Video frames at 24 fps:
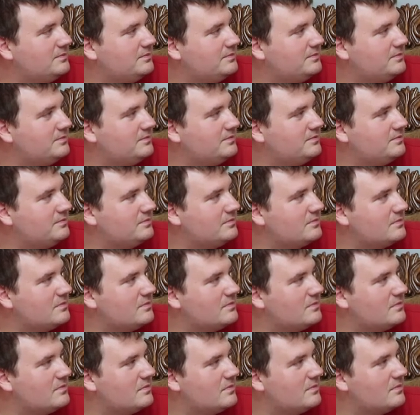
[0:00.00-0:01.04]

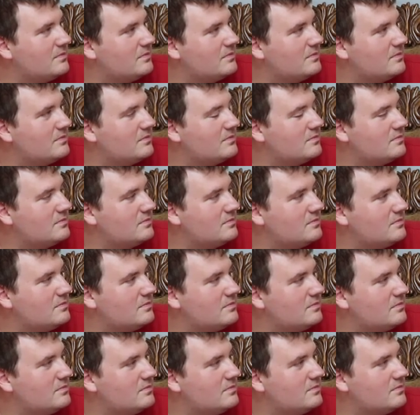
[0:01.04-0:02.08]

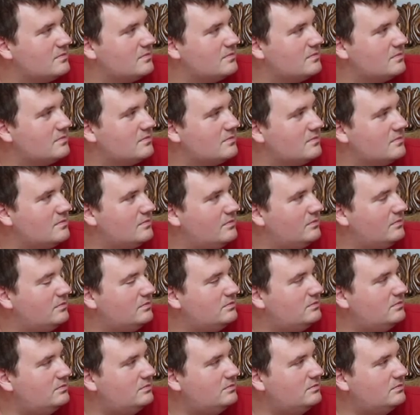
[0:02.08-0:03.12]

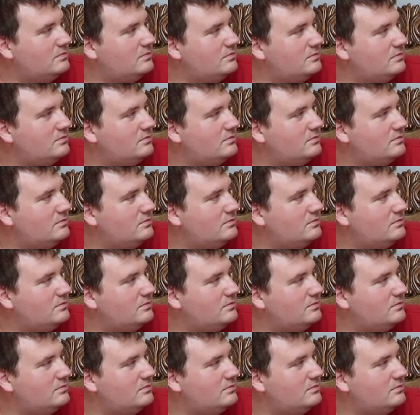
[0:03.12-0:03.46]
[no speech]